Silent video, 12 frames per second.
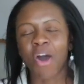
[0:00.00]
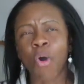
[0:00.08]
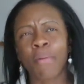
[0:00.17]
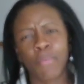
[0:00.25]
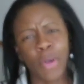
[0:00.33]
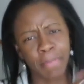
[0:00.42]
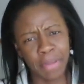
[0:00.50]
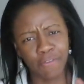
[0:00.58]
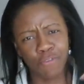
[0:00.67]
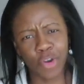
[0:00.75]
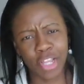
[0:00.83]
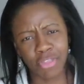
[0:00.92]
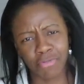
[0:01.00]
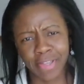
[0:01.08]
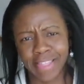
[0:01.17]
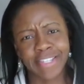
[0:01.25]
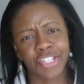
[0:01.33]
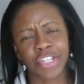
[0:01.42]
or will be
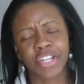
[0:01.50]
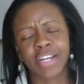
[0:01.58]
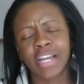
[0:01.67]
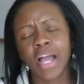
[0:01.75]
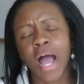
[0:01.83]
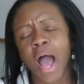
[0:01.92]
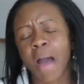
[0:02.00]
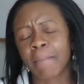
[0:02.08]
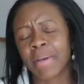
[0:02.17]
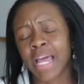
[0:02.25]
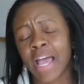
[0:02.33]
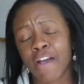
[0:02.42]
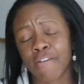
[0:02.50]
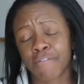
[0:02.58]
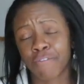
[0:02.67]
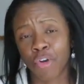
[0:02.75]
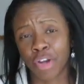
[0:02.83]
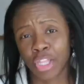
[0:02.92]
43 this year, but I
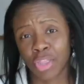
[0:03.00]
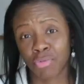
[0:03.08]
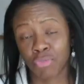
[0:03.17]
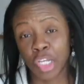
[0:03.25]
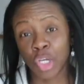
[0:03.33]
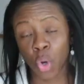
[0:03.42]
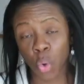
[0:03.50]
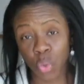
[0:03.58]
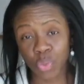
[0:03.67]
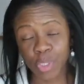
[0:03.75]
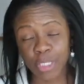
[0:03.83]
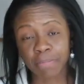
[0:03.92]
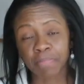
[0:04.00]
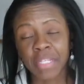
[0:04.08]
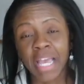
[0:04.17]
have 43 goals.